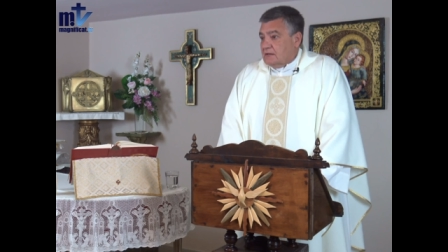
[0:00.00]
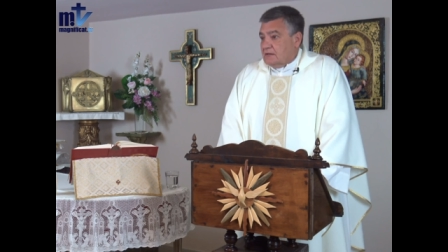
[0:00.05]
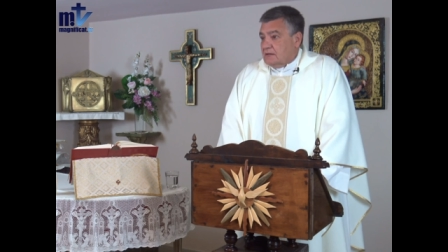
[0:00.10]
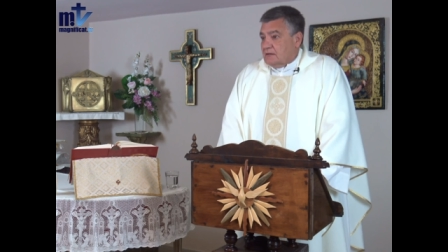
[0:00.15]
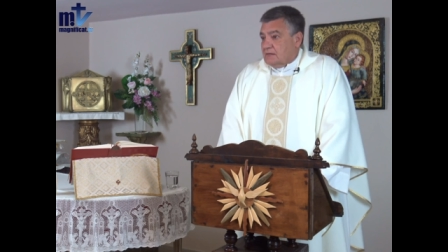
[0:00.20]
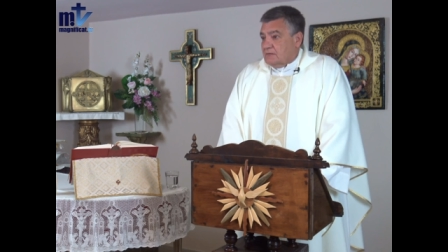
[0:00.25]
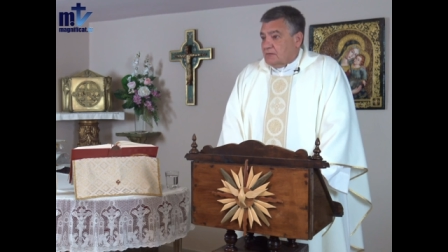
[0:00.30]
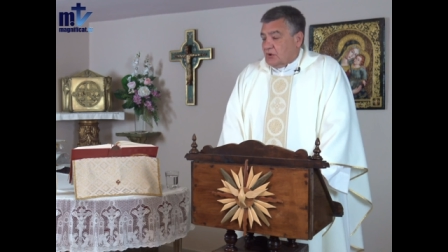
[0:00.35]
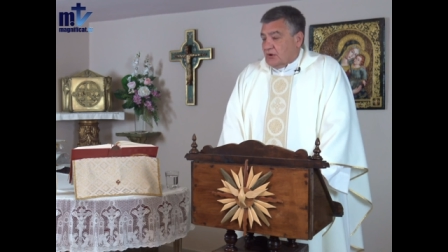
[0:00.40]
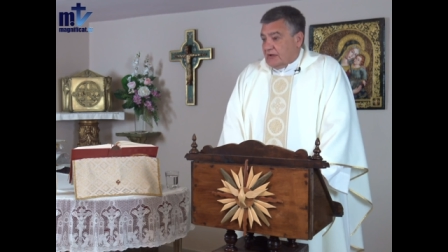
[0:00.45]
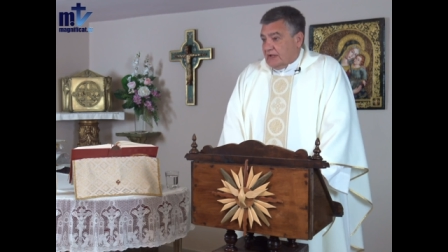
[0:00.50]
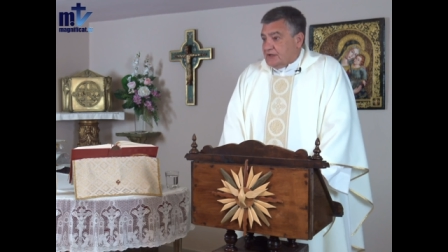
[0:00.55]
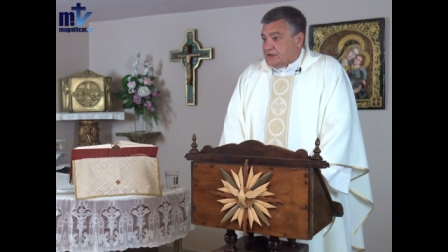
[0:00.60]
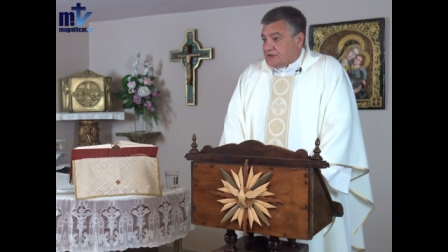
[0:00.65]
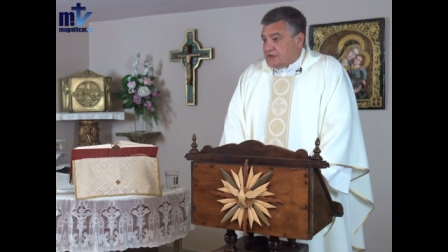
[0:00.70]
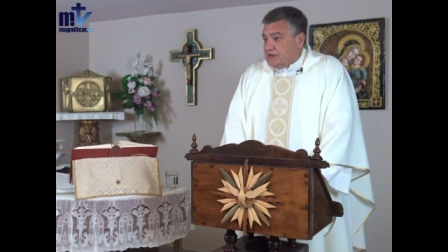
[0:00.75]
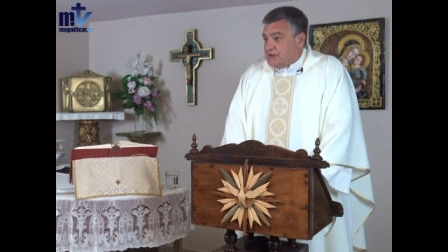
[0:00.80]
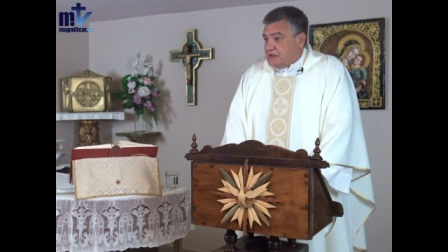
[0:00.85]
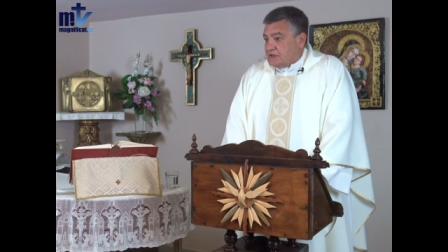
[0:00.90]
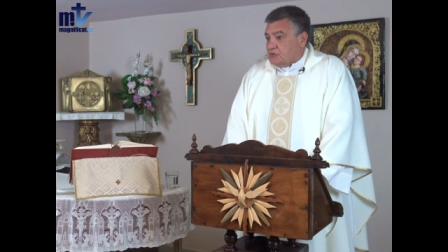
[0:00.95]
Because
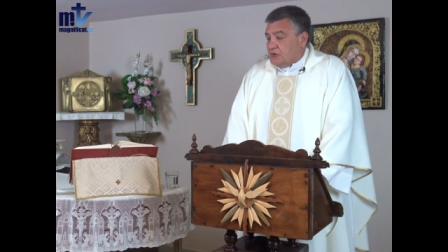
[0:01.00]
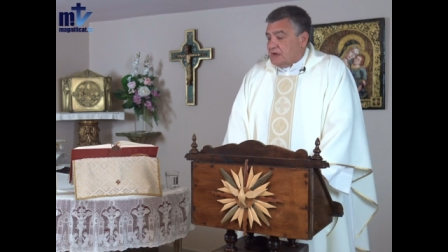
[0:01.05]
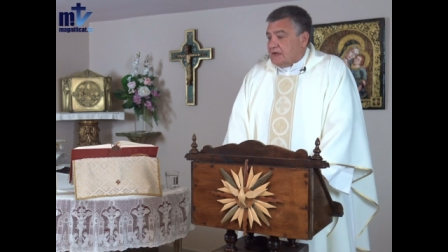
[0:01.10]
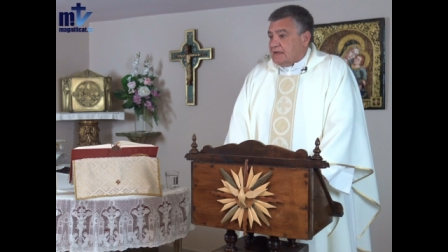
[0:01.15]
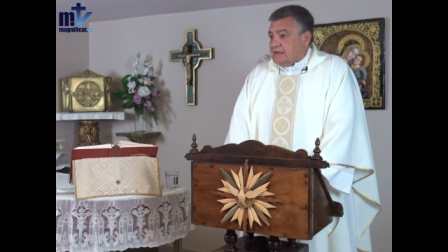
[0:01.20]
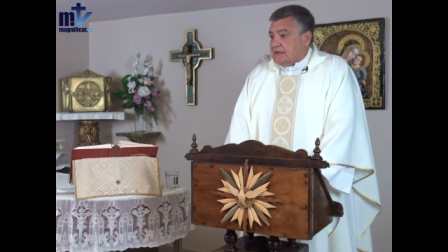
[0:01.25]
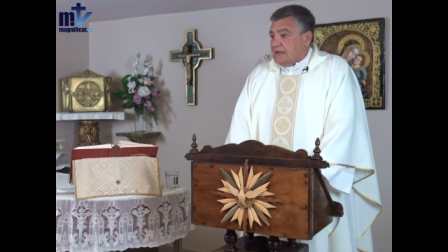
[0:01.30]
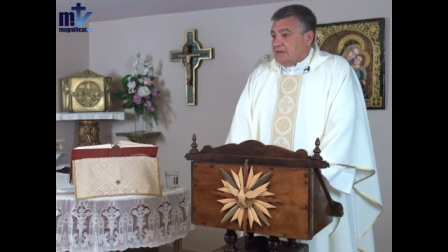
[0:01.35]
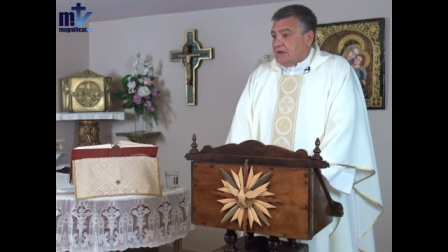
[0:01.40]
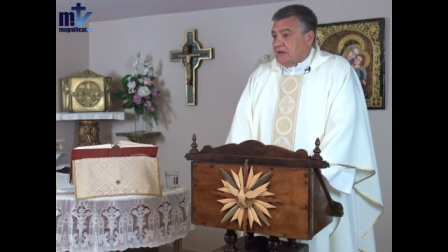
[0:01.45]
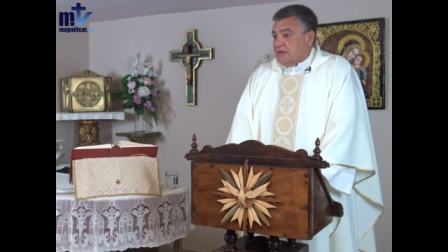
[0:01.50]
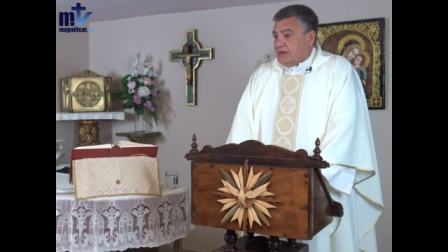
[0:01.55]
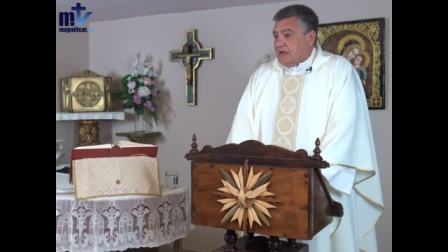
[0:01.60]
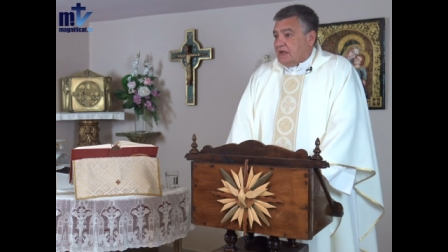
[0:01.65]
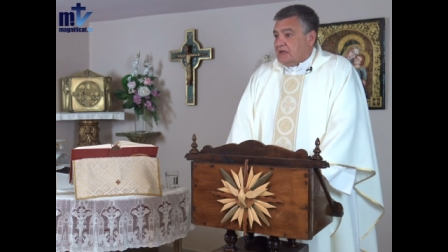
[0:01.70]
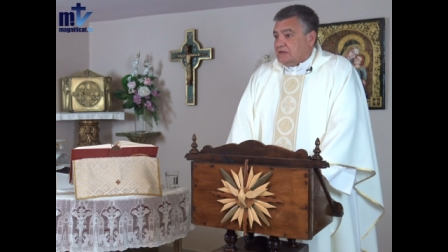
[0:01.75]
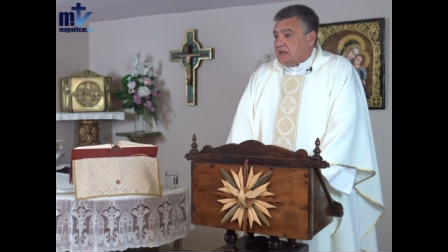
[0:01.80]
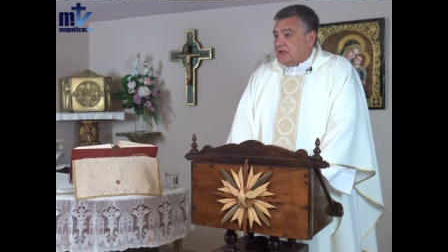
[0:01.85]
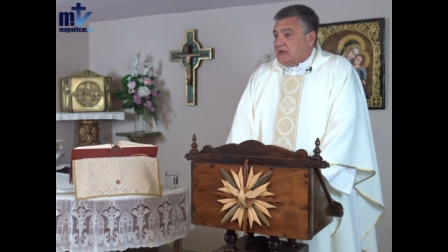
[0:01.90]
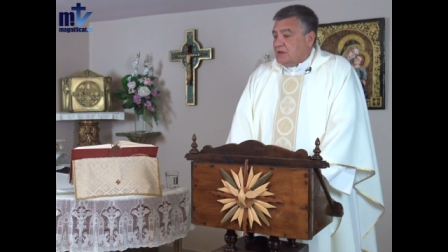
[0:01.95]
it is Christ
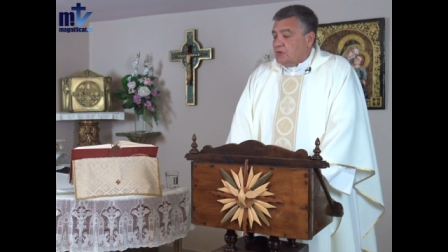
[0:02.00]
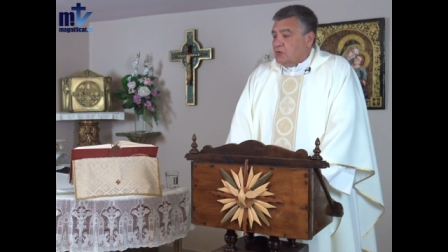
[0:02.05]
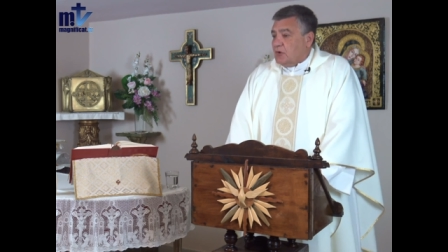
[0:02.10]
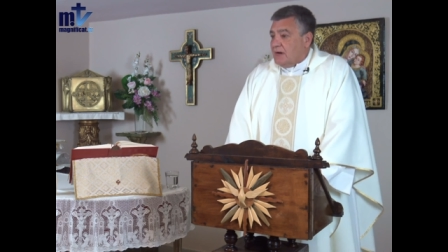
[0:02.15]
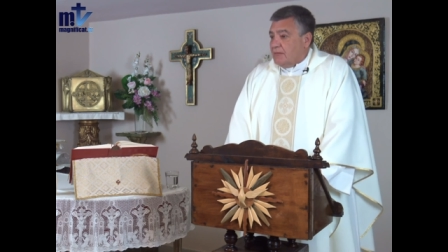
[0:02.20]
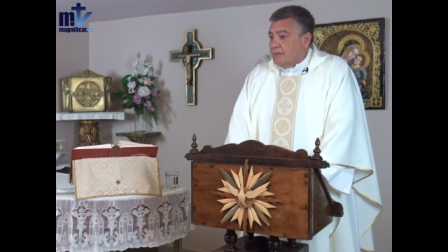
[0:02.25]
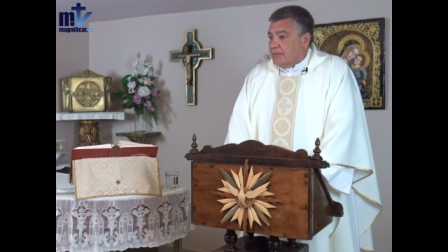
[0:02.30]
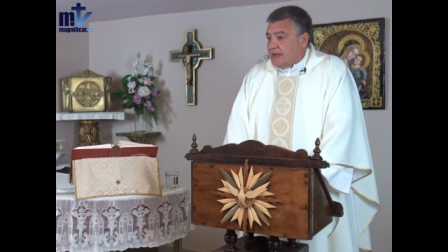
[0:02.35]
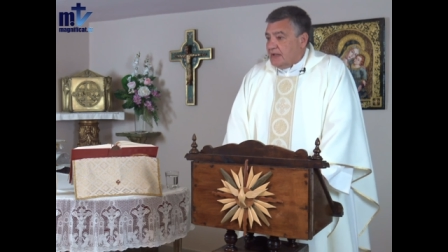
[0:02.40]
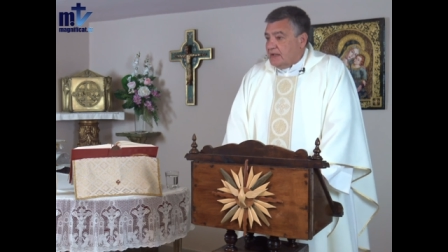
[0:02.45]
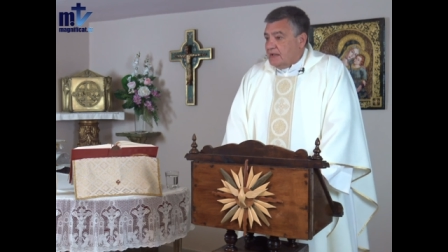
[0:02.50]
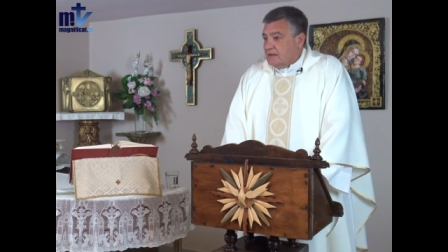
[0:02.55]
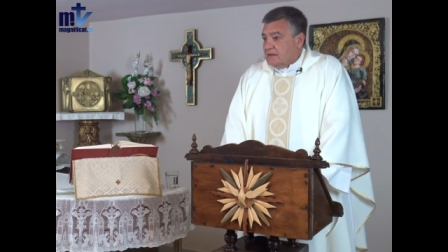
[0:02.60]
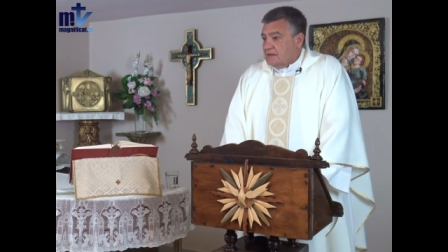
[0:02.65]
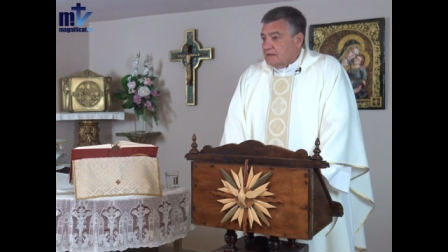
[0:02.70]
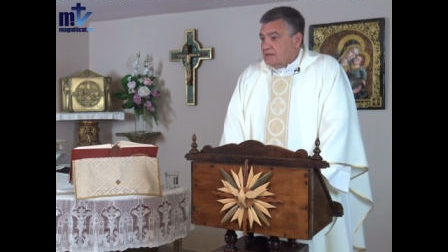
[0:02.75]
who says to you,